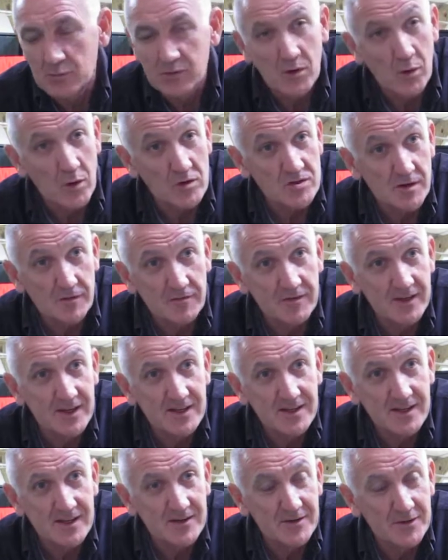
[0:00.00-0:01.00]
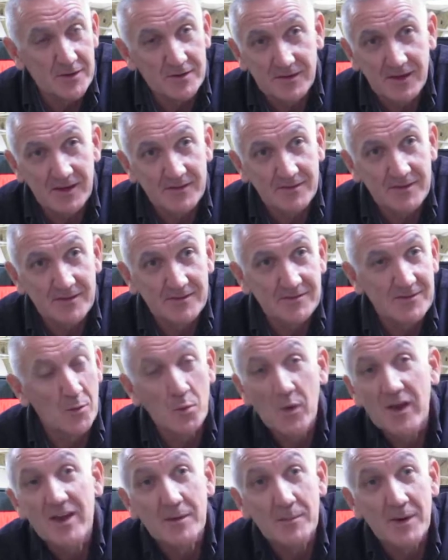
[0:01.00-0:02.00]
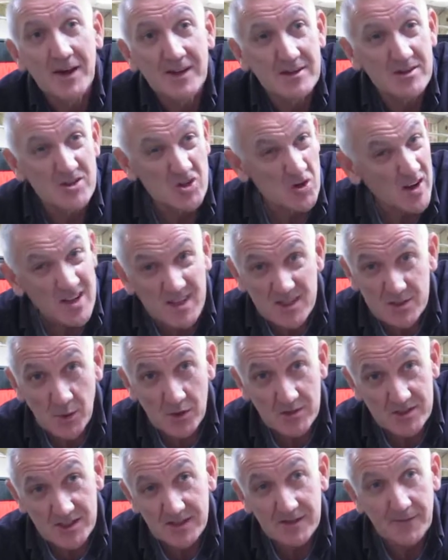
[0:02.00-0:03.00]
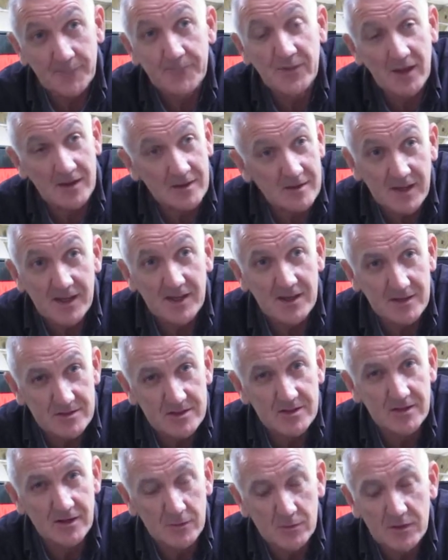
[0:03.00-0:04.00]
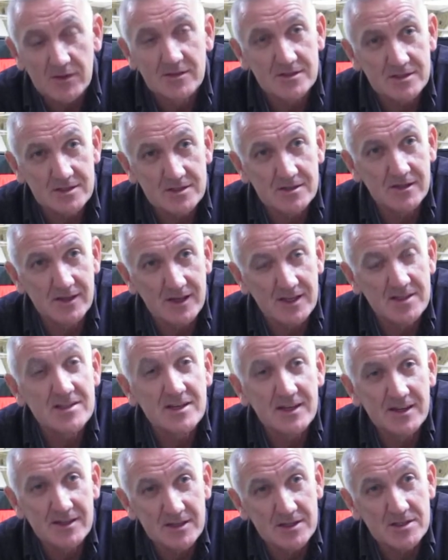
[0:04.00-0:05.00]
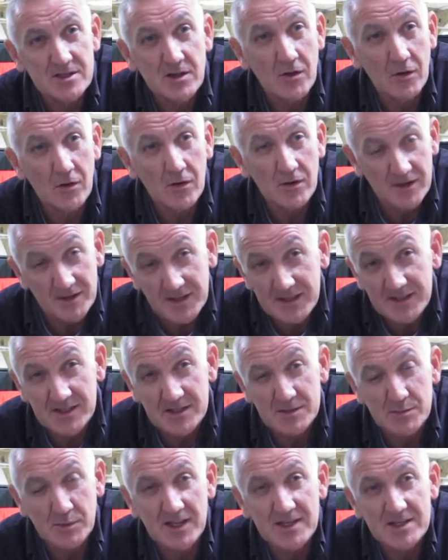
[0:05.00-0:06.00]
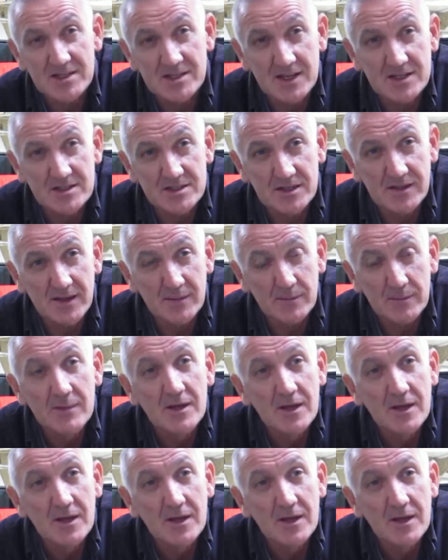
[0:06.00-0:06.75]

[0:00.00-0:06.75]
Quadrophenia and The Wicker Man and Trainspotting, and I think it's corn and in its place next to them.